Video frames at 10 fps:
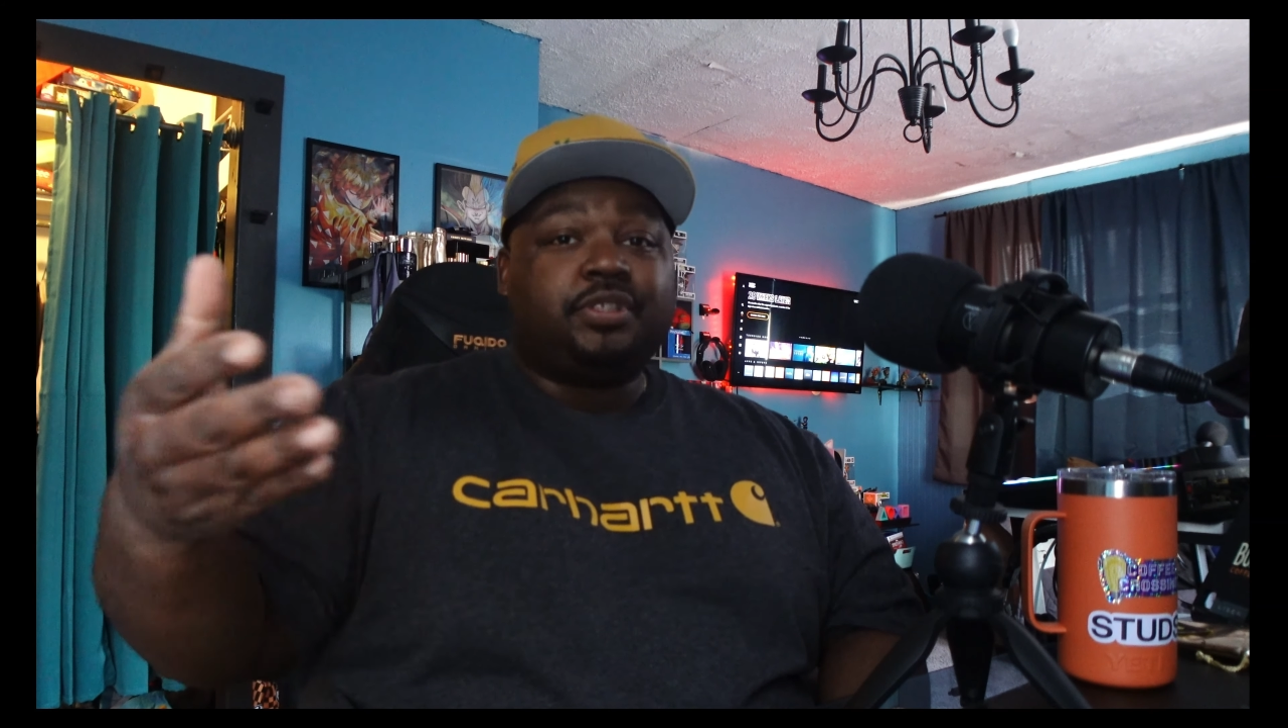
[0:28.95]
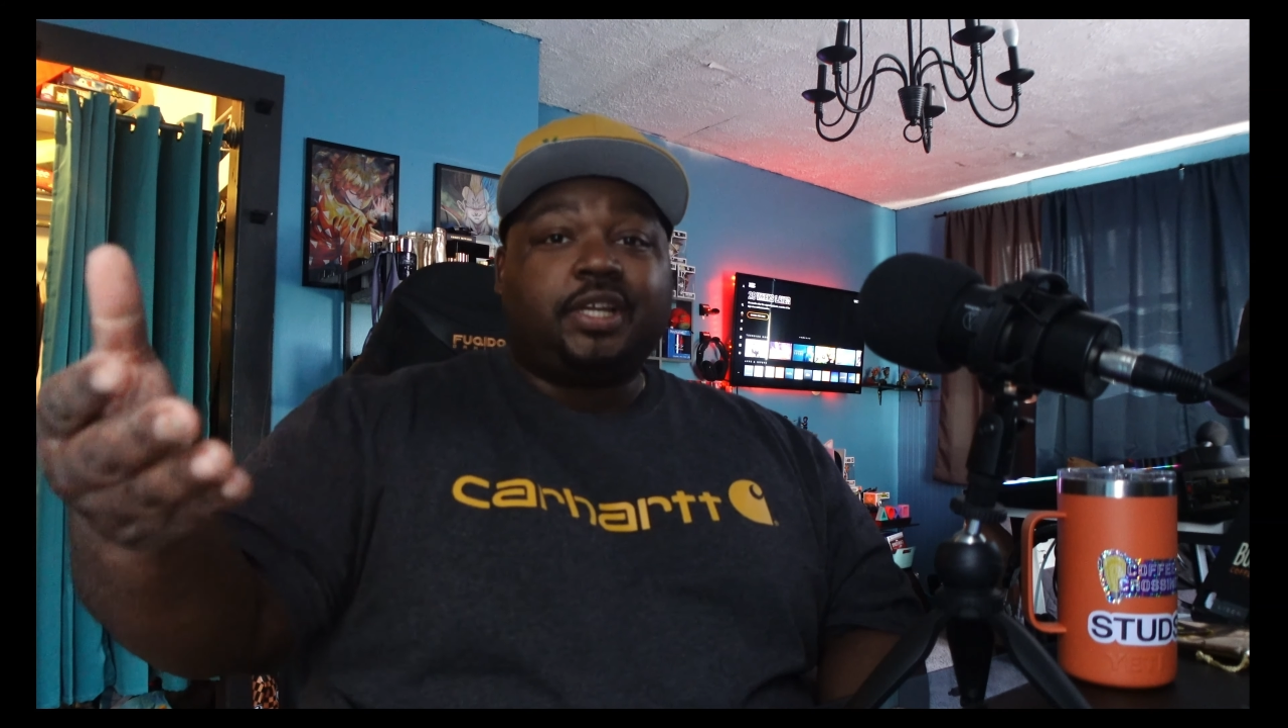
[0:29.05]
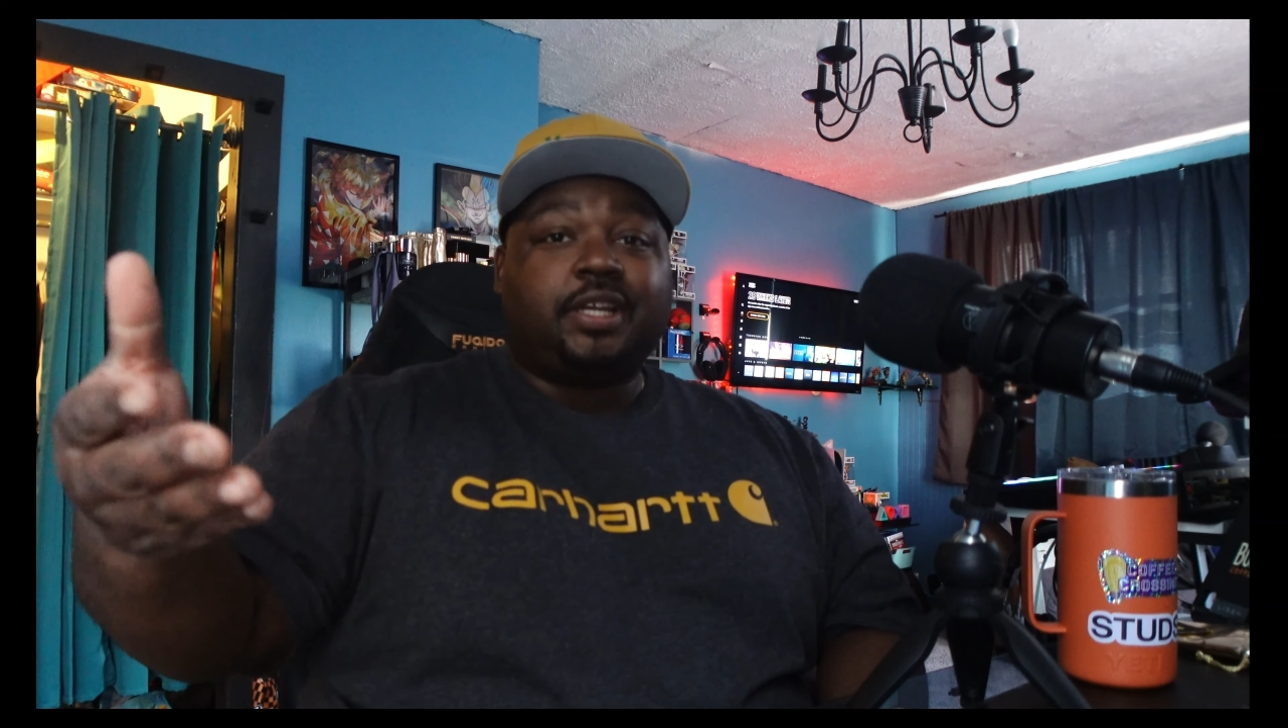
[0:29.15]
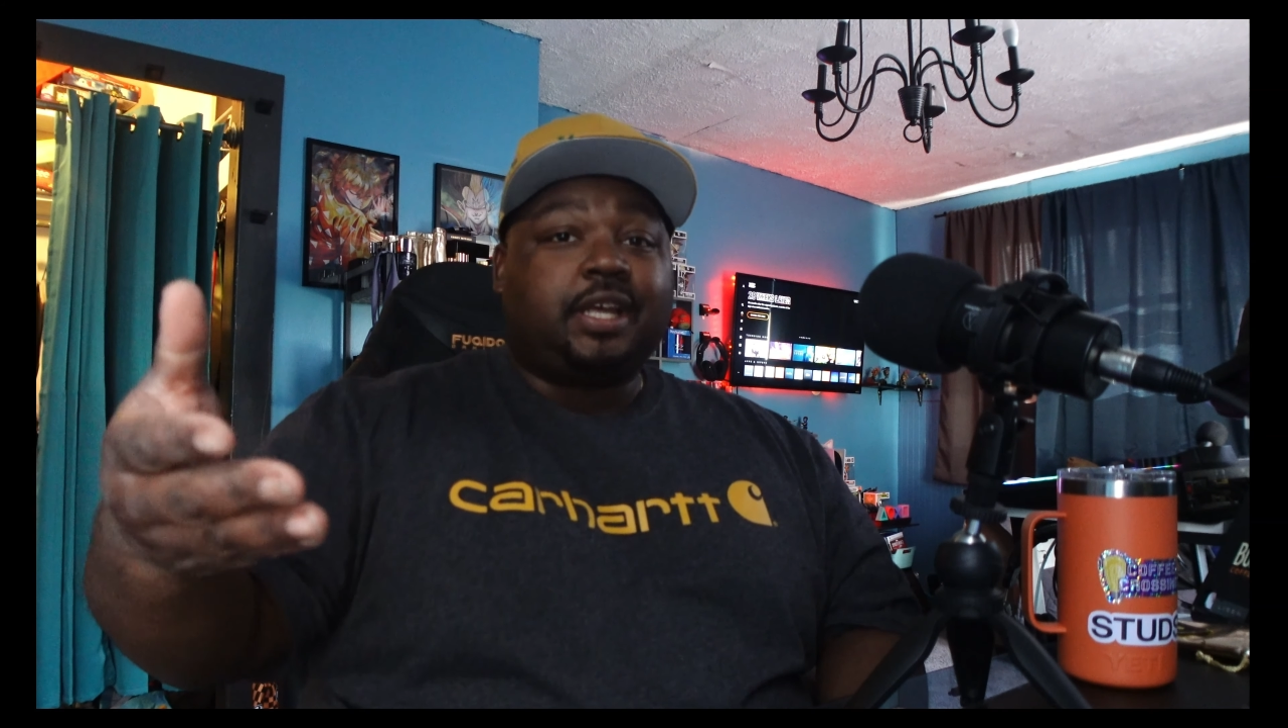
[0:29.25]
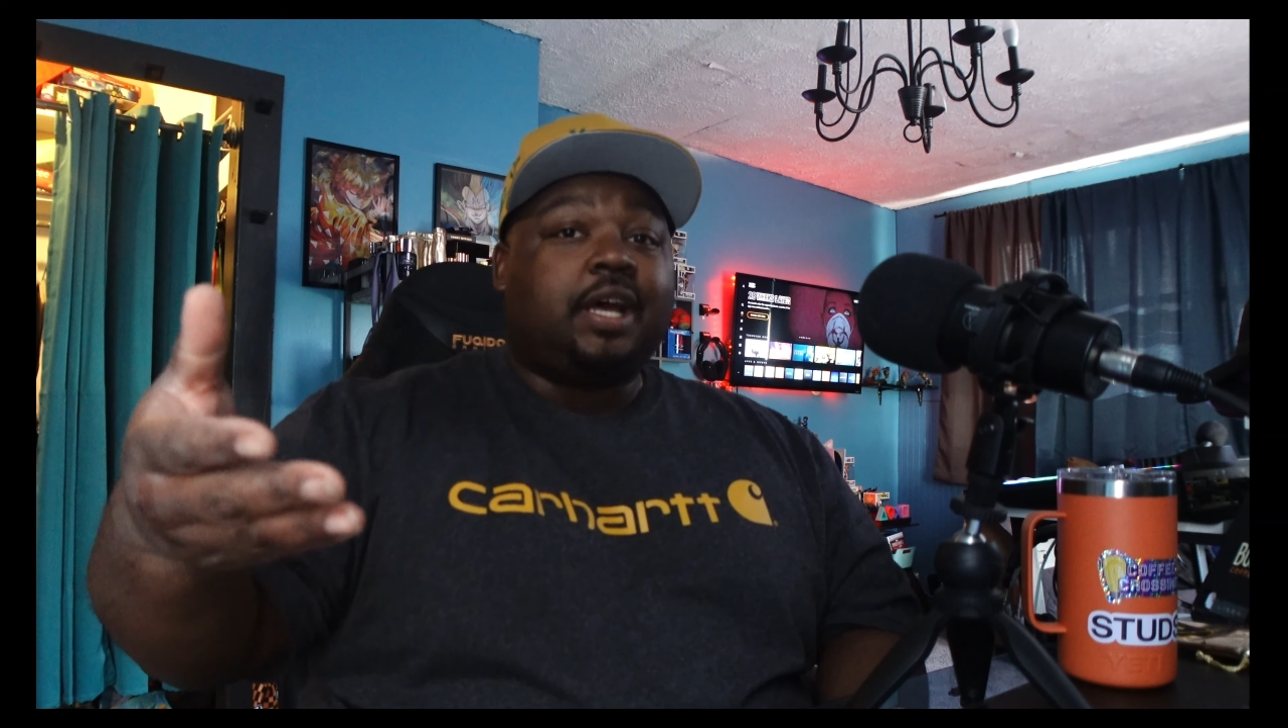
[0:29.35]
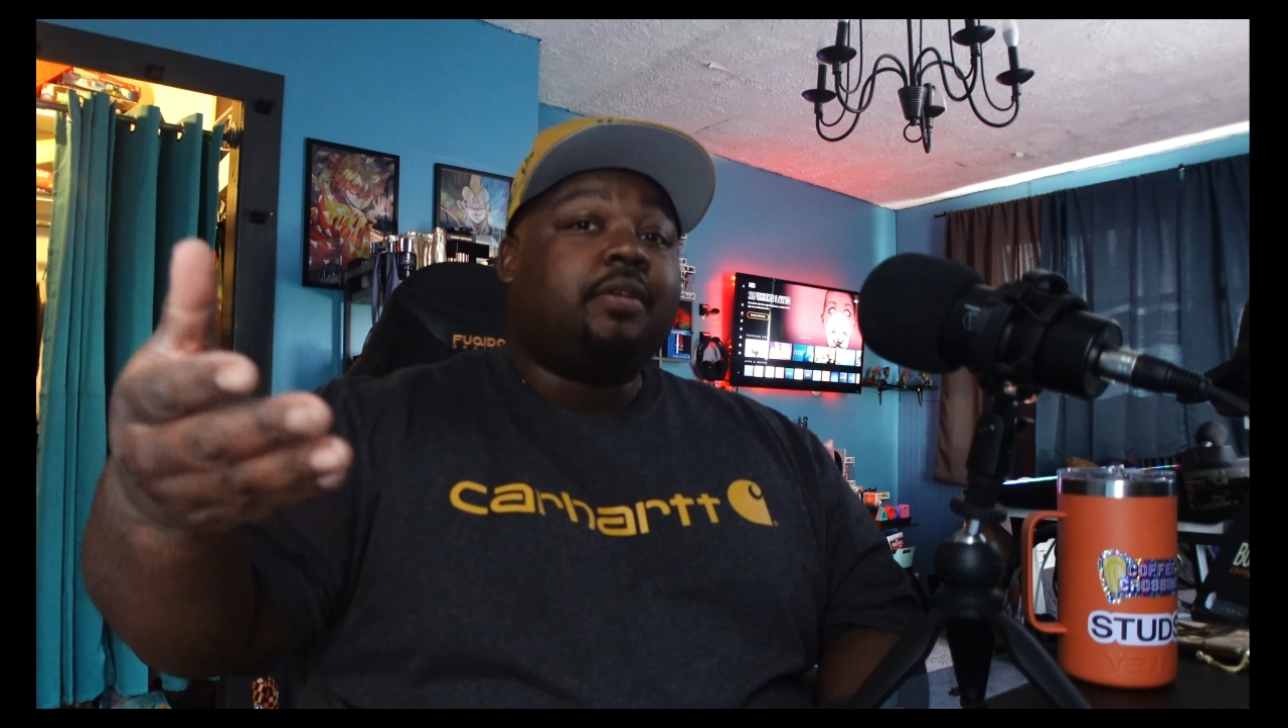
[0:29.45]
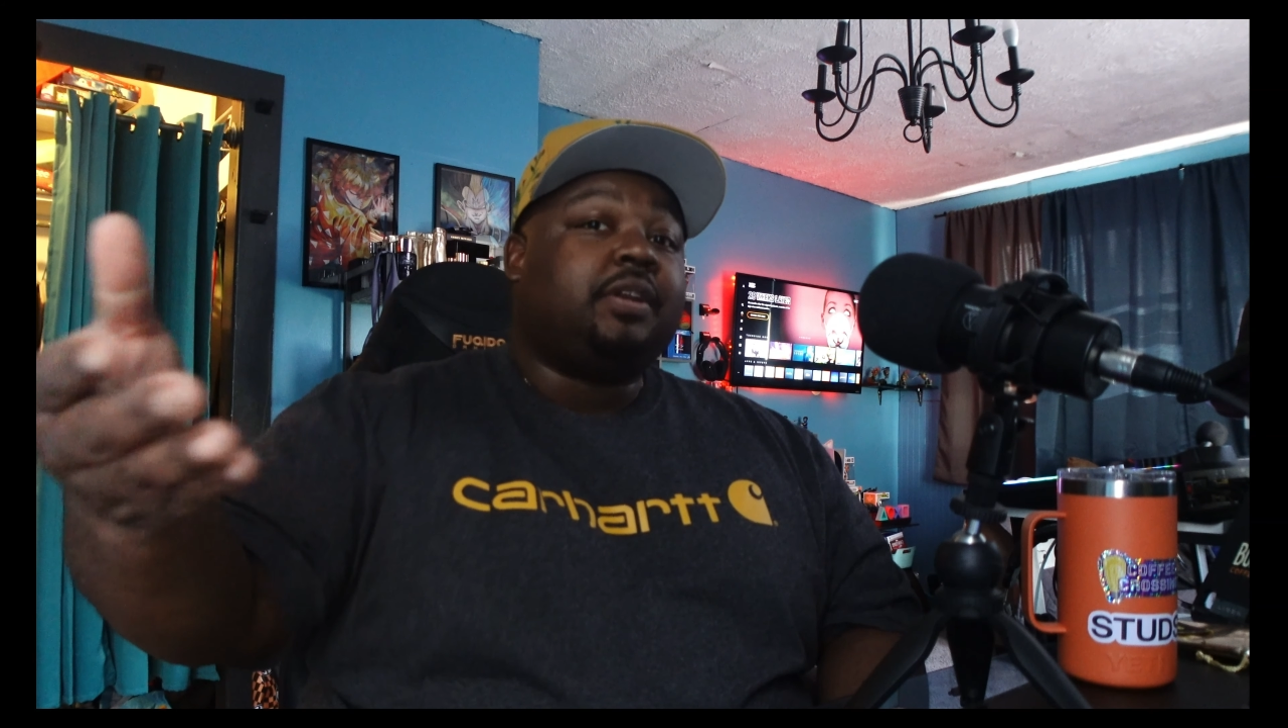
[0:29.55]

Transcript: check it out,